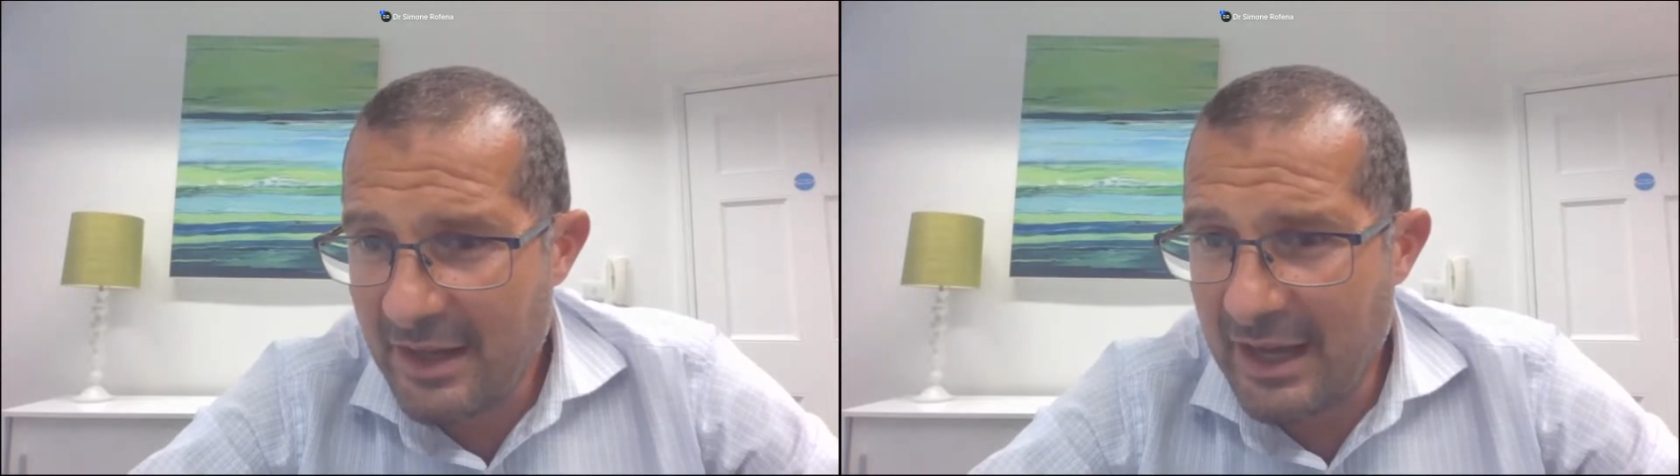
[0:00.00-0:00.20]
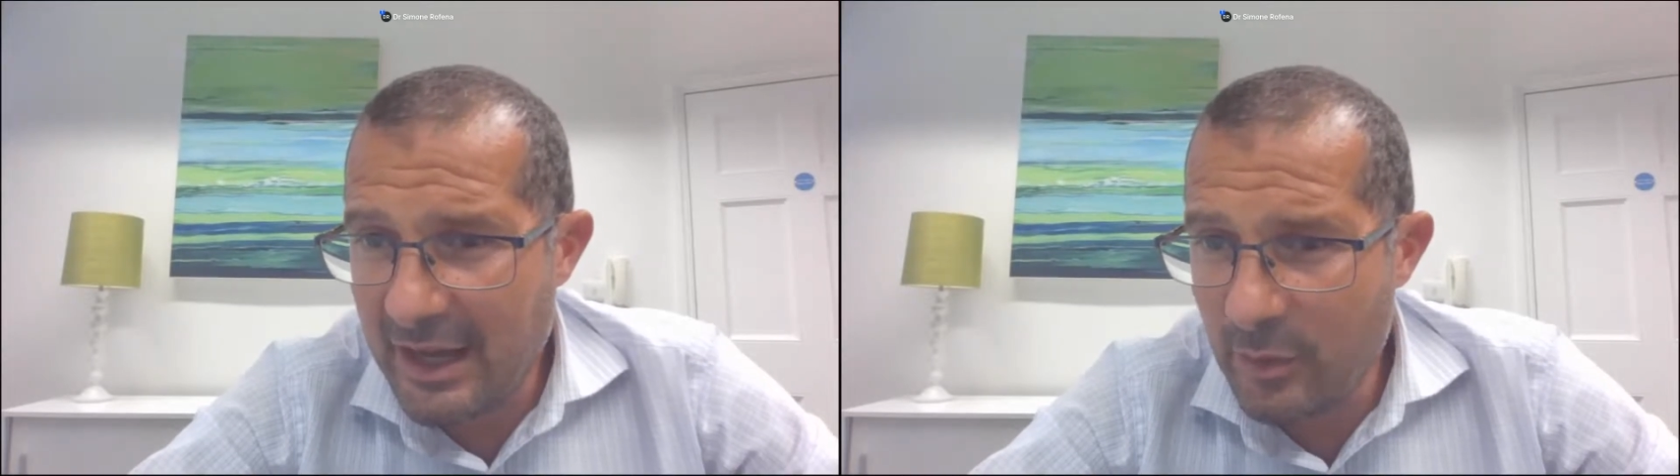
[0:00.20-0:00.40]

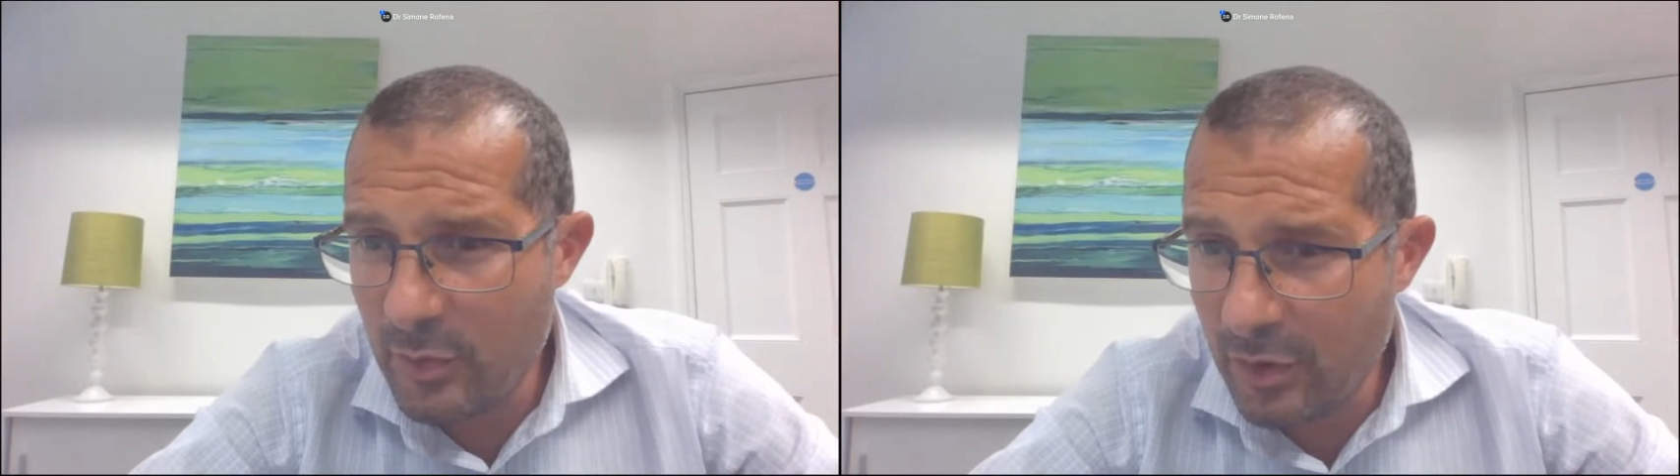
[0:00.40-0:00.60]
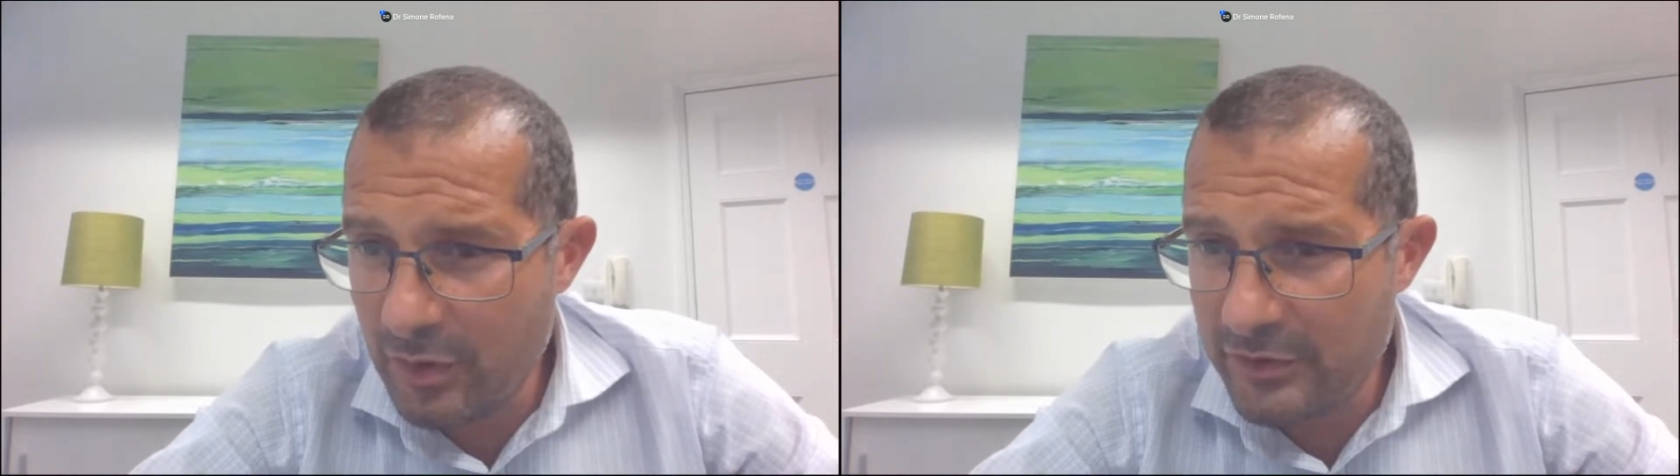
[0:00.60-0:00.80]
How
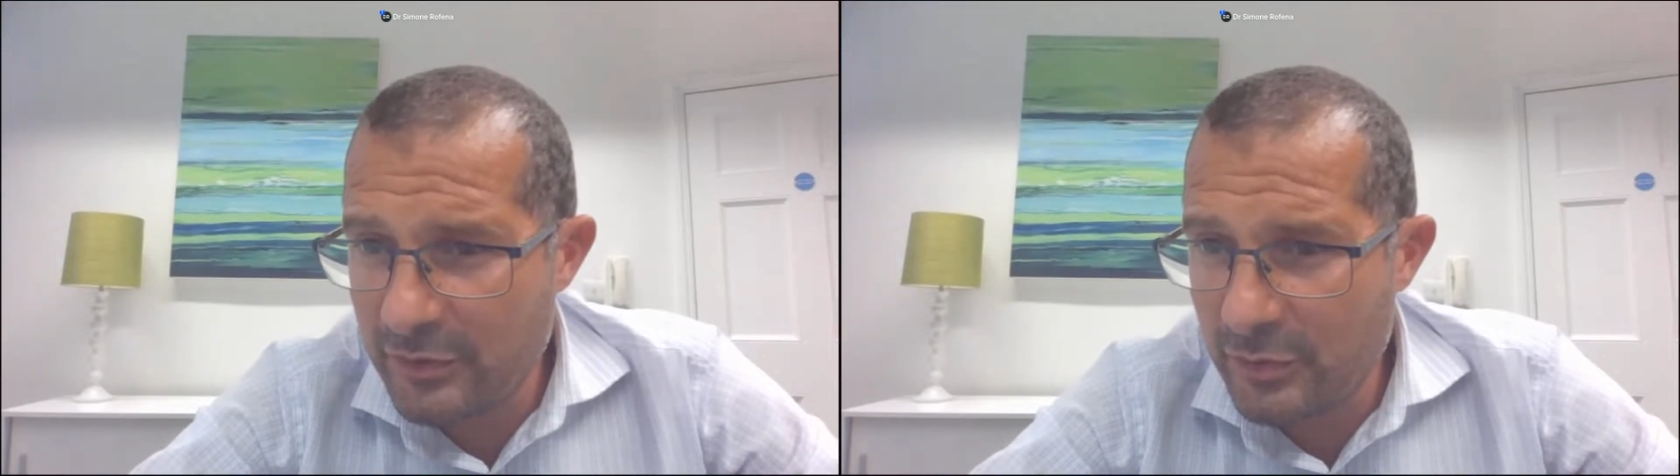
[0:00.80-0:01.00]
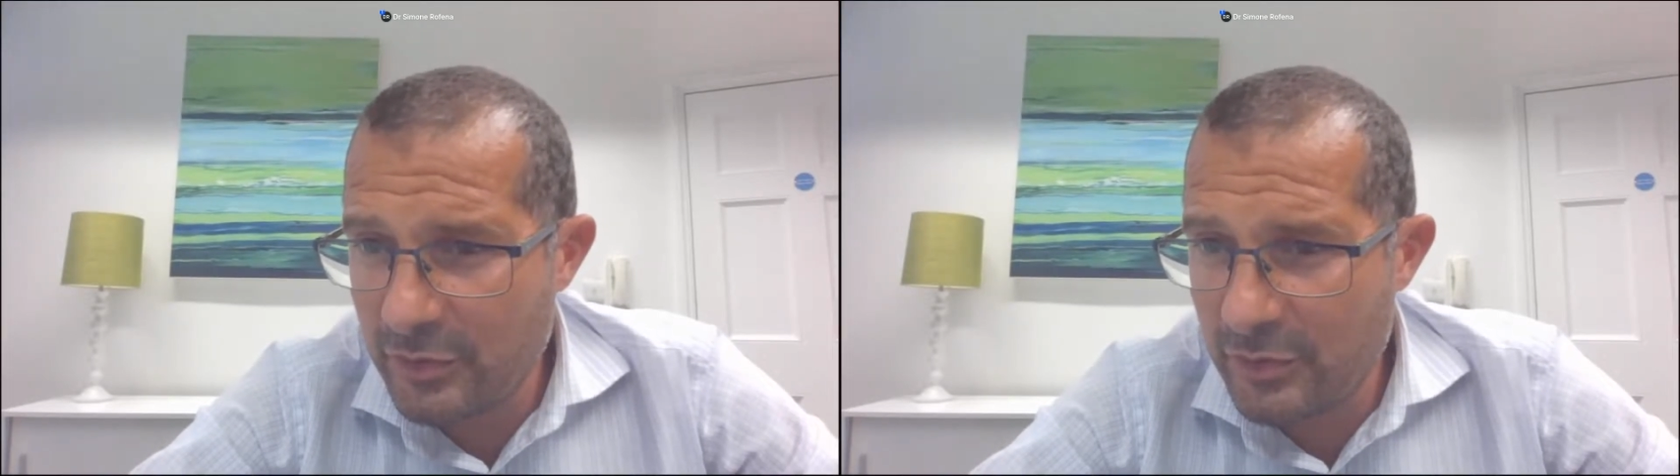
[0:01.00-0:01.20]
old
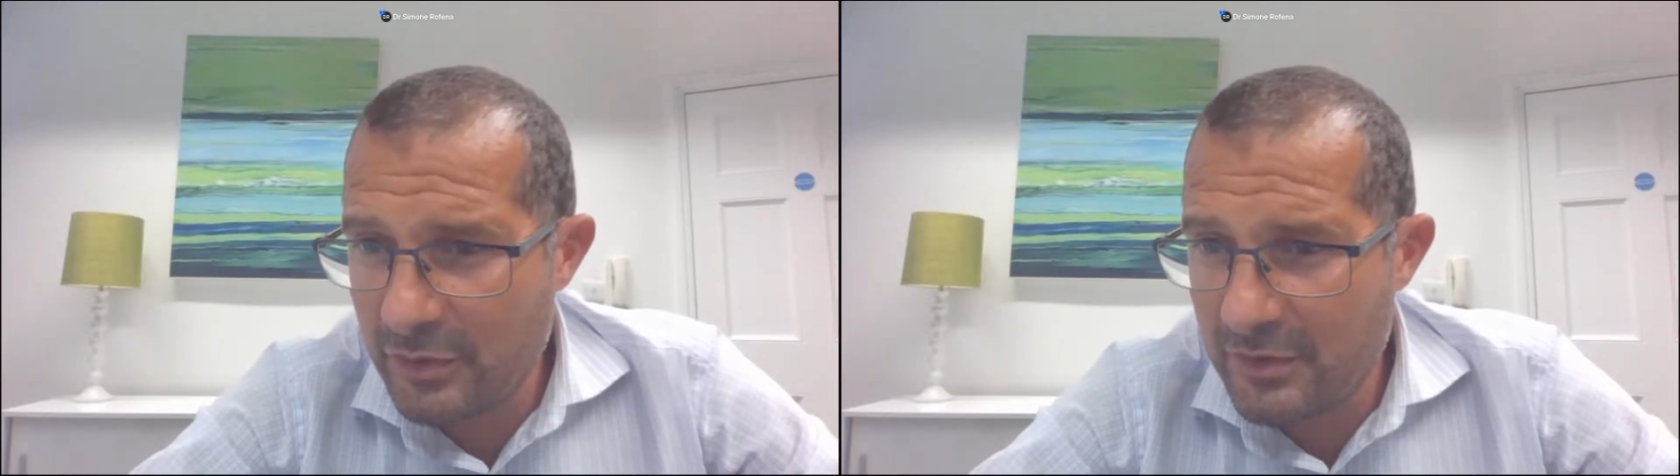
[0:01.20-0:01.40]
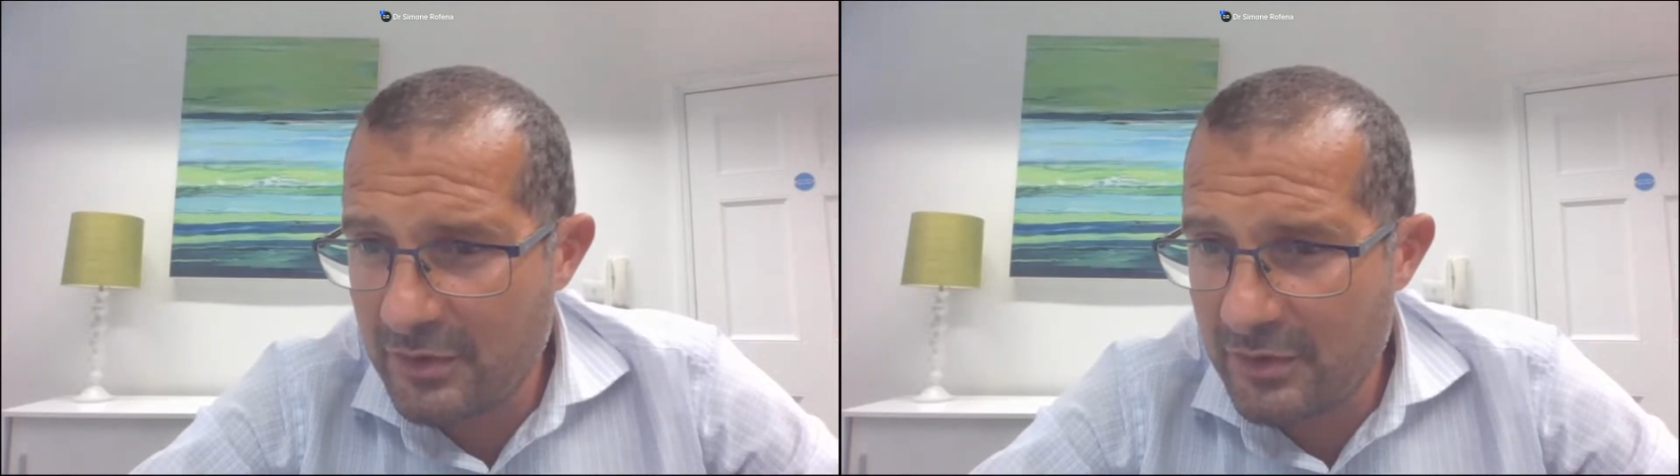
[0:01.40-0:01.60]
do you